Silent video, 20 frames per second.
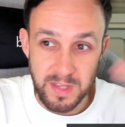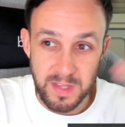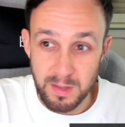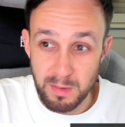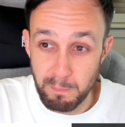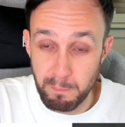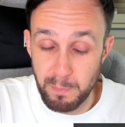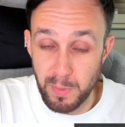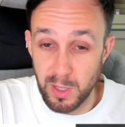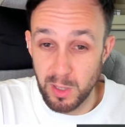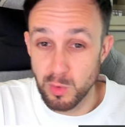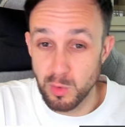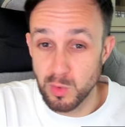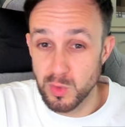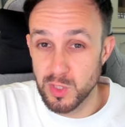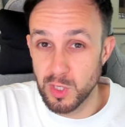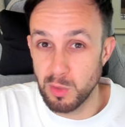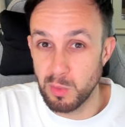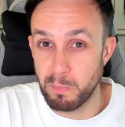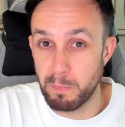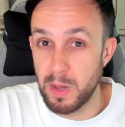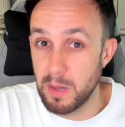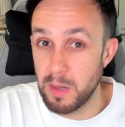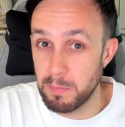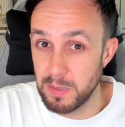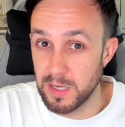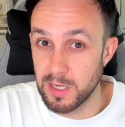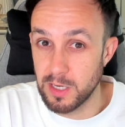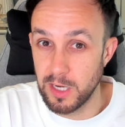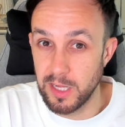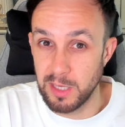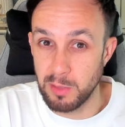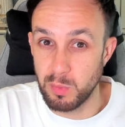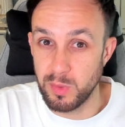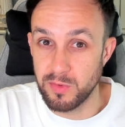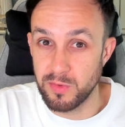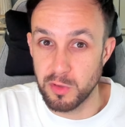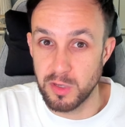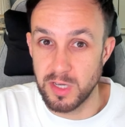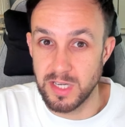But also publicly,
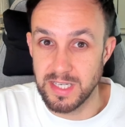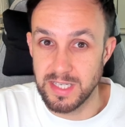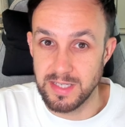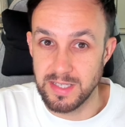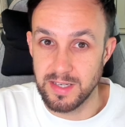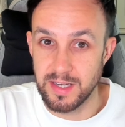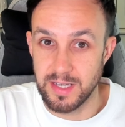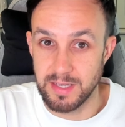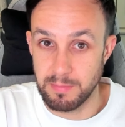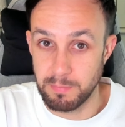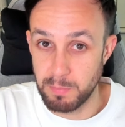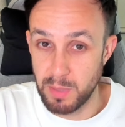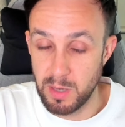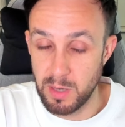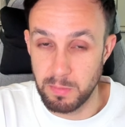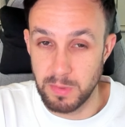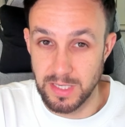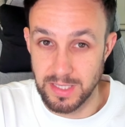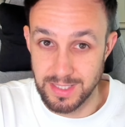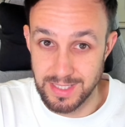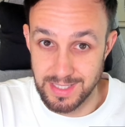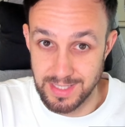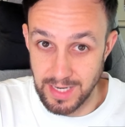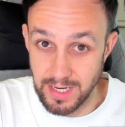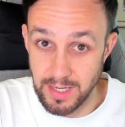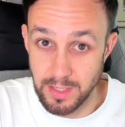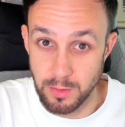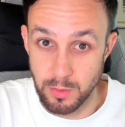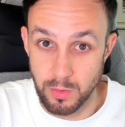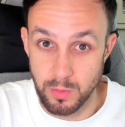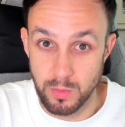we've got a public sale.